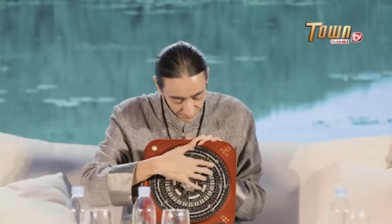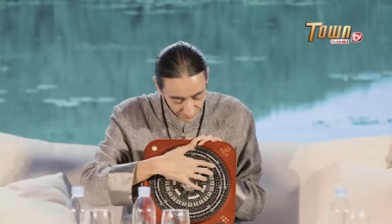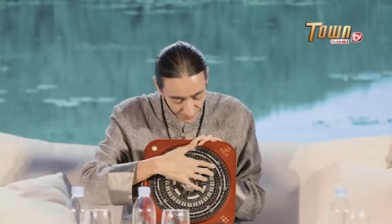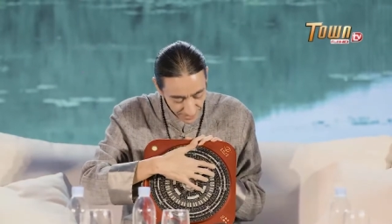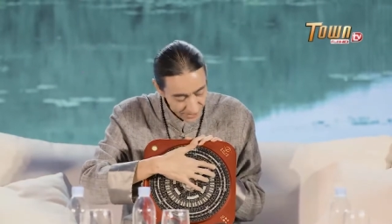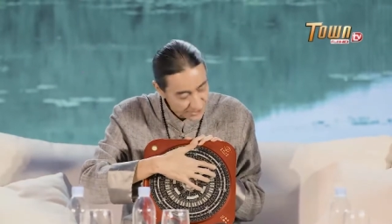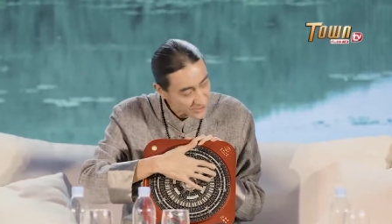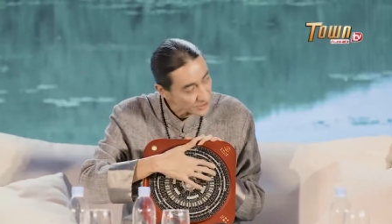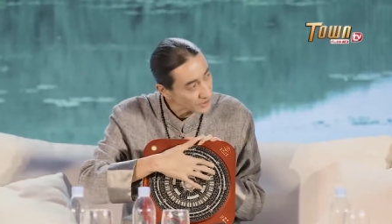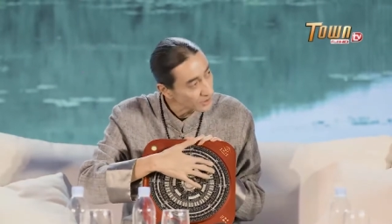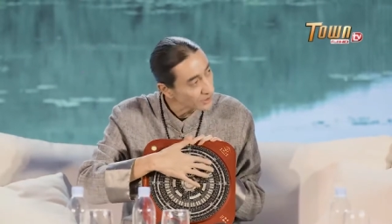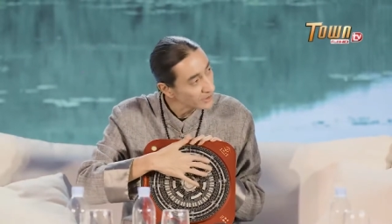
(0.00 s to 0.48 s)

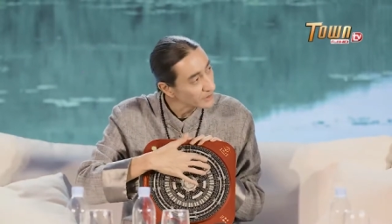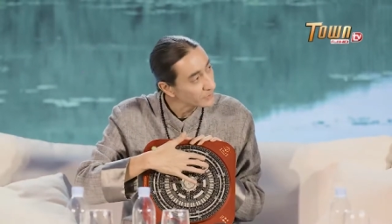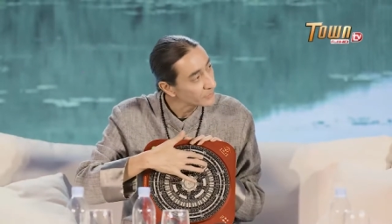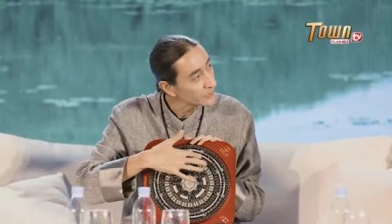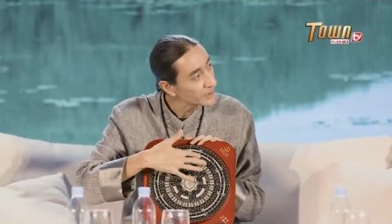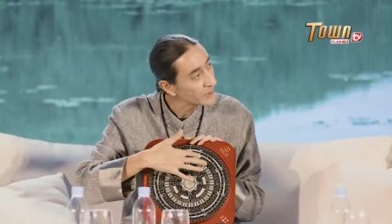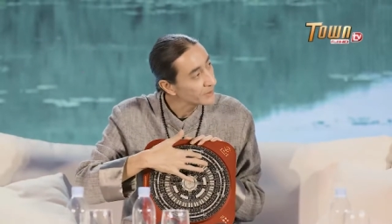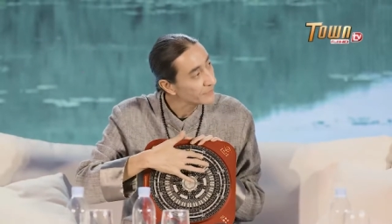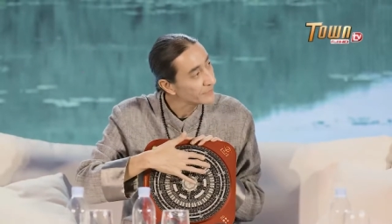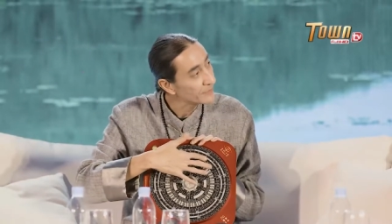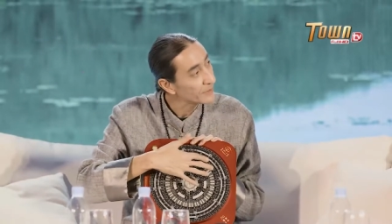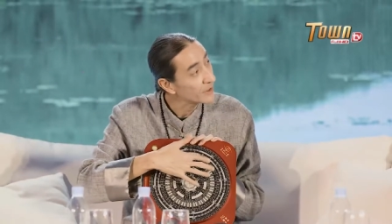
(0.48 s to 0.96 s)
measure
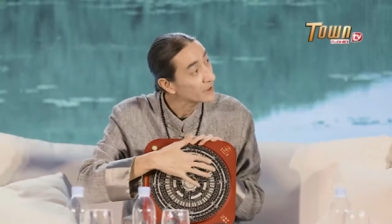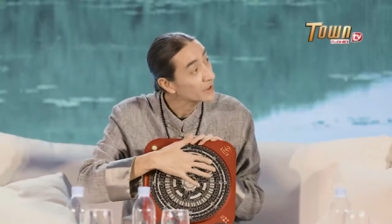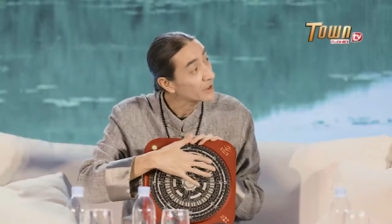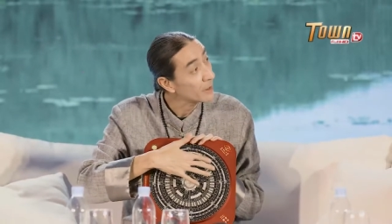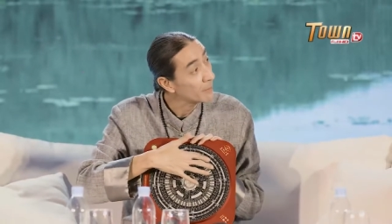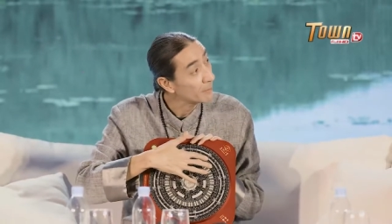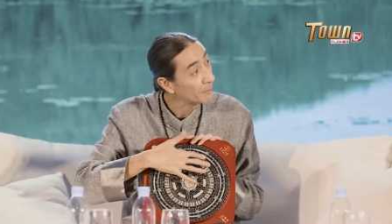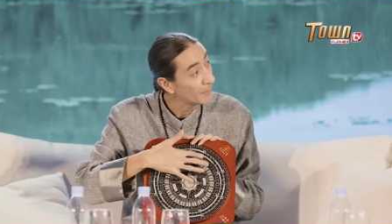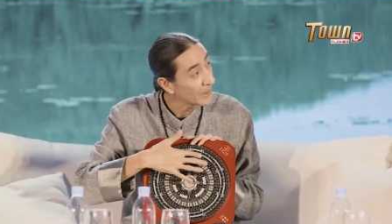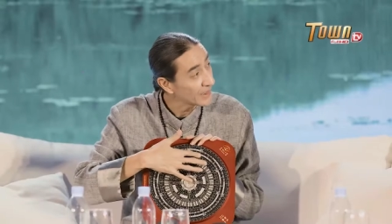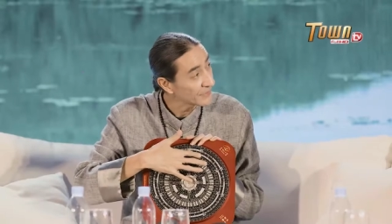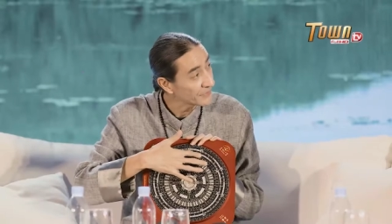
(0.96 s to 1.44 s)
with a
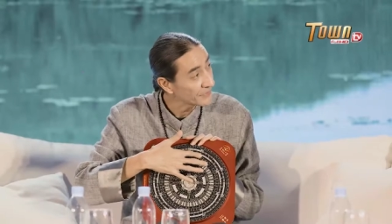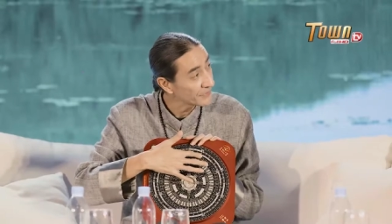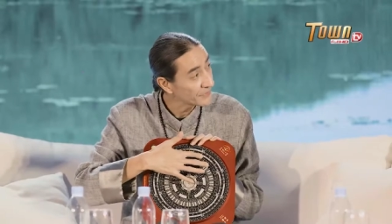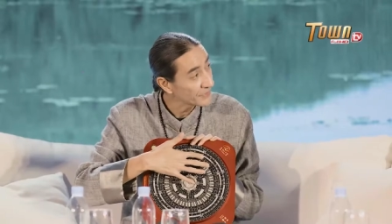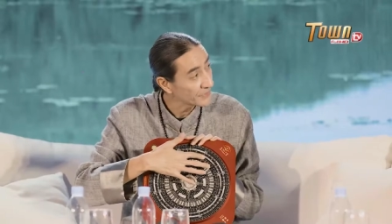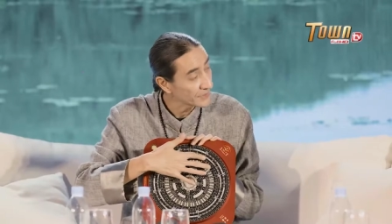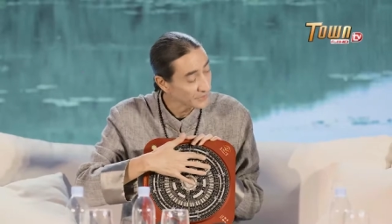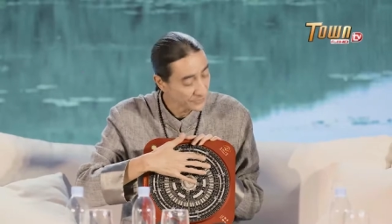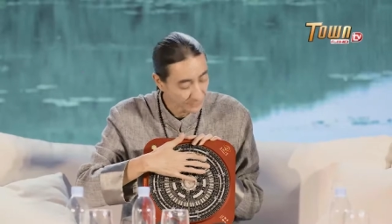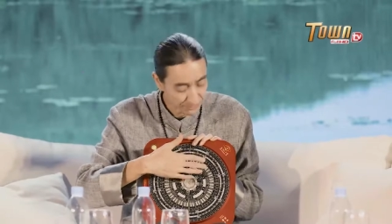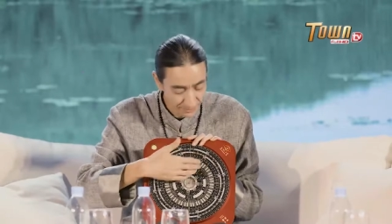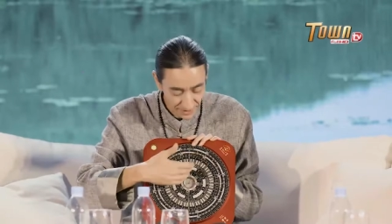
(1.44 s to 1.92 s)
compass
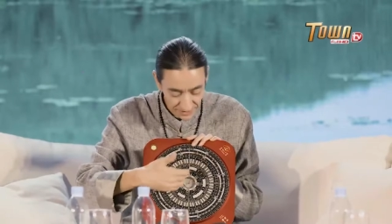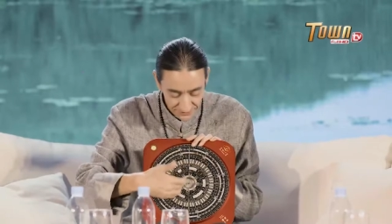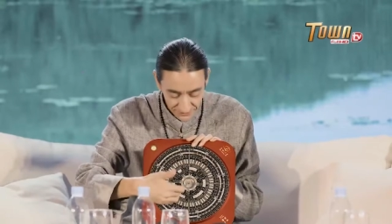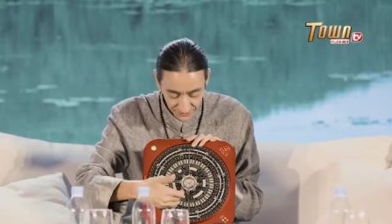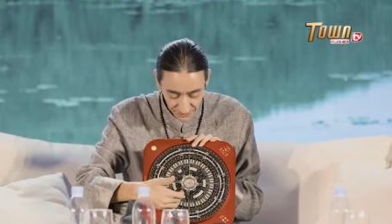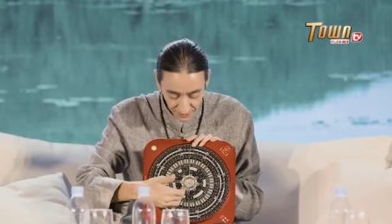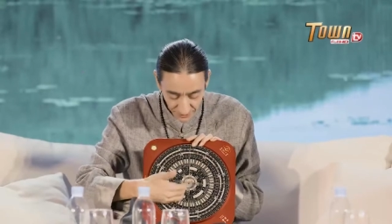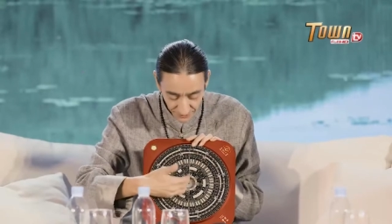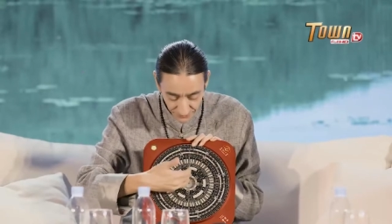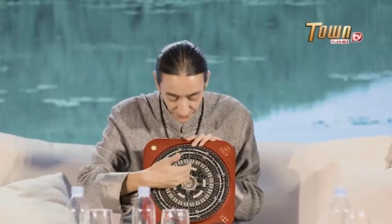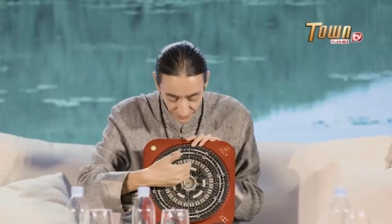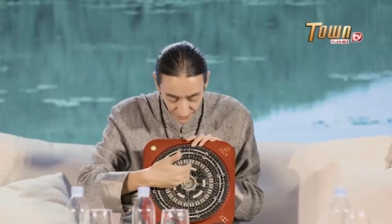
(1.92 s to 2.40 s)
is
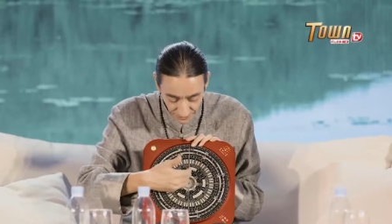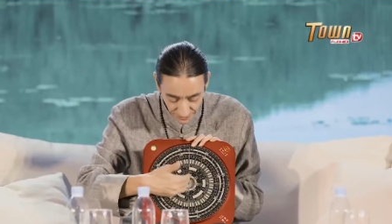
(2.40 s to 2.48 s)
based on